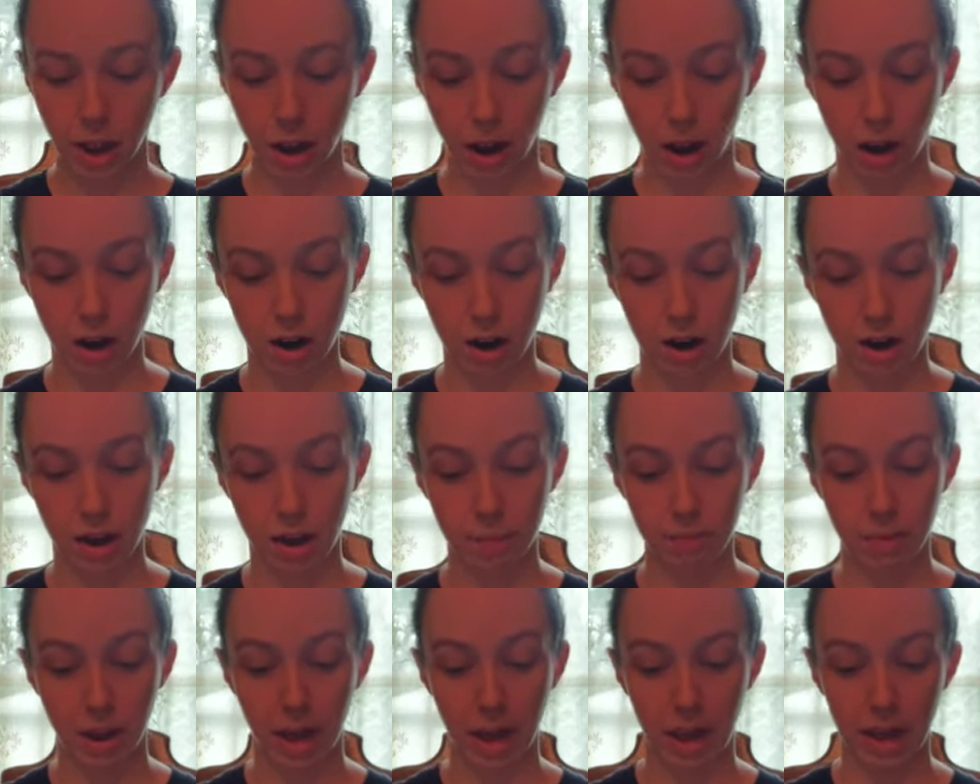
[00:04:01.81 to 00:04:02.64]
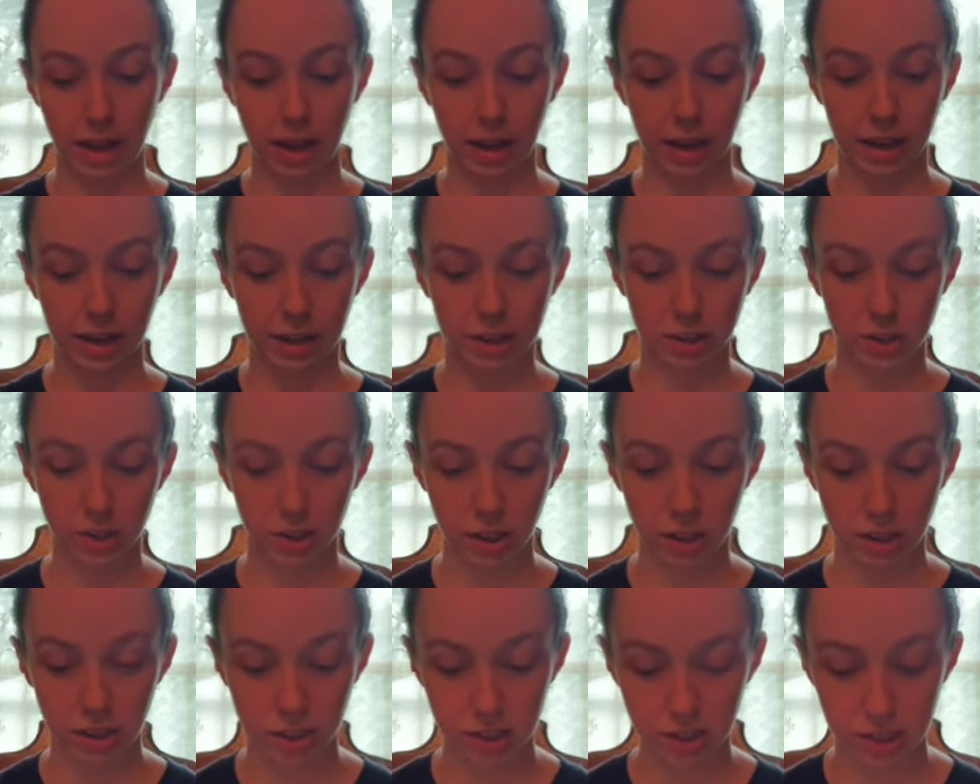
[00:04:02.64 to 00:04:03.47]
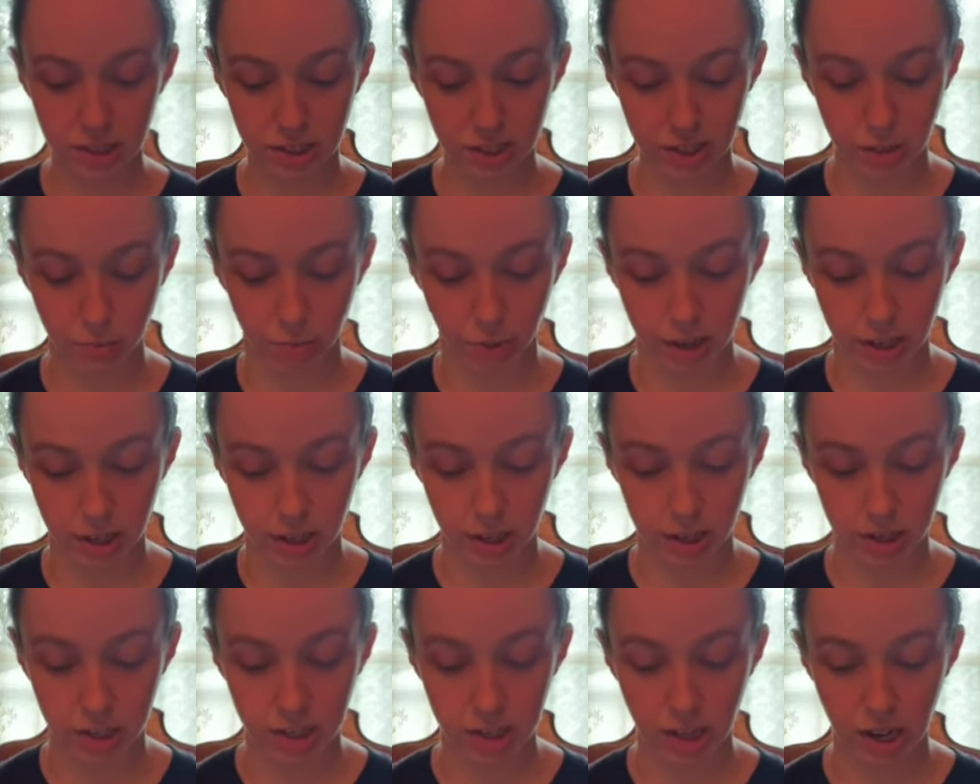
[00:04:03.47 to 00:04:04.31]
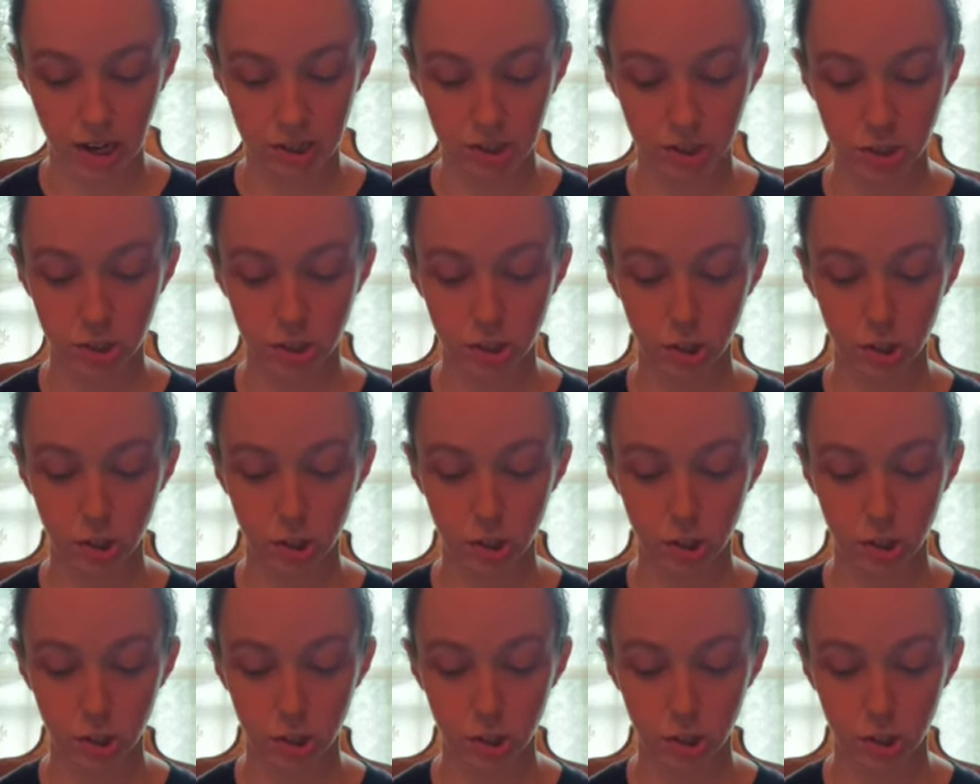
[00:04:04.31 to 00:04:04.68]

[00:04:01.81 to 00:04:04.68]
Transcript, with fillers: Um, and this is what it says.